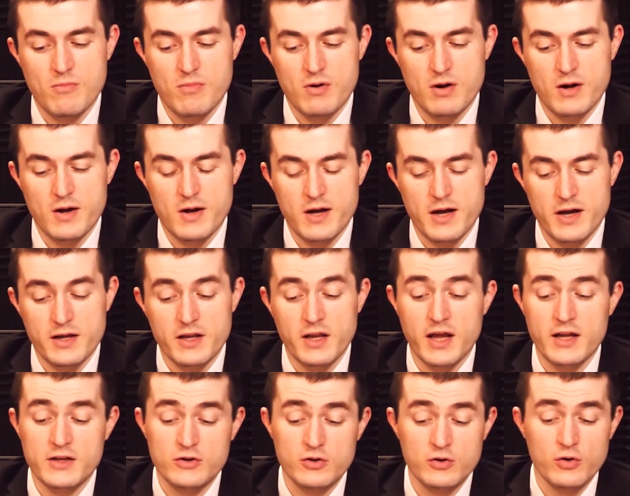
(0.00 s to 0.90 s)
I
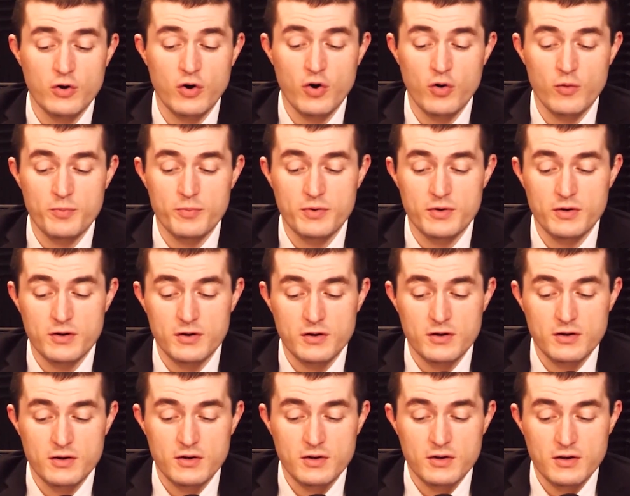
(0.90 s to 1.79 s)
I do hope,
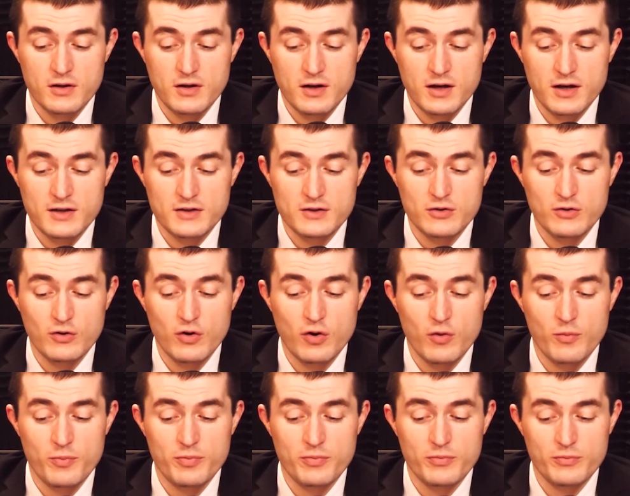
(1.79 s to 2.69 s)
I do
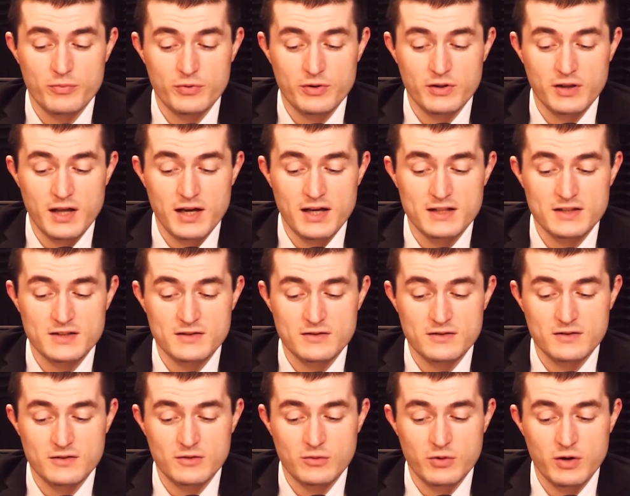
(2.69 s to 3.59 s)
hope we
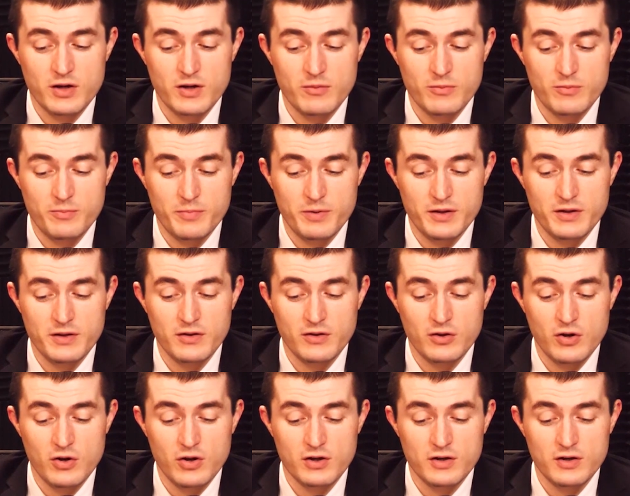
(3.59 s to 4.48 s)
last quite a bit
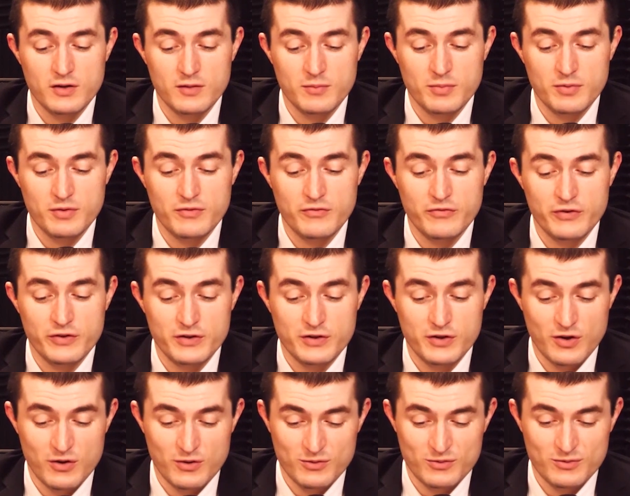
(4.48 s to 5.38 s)
longer. But if we
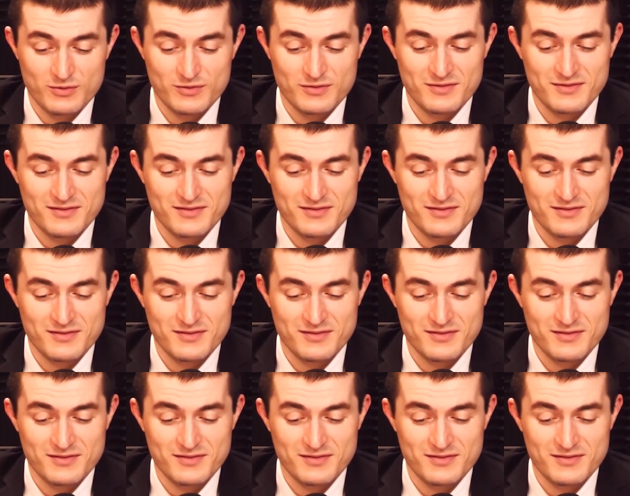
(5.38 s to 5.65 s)
don't.